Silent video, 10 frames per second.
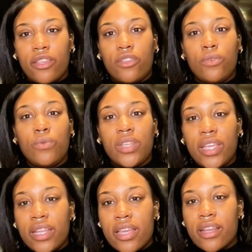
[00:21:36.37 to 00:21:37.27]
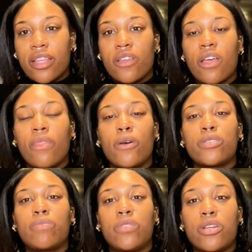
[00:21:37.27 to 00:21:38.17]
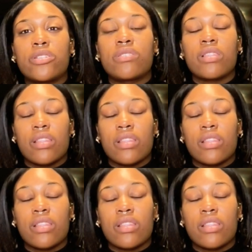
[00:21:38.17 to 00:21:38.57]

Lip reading: You need it. There's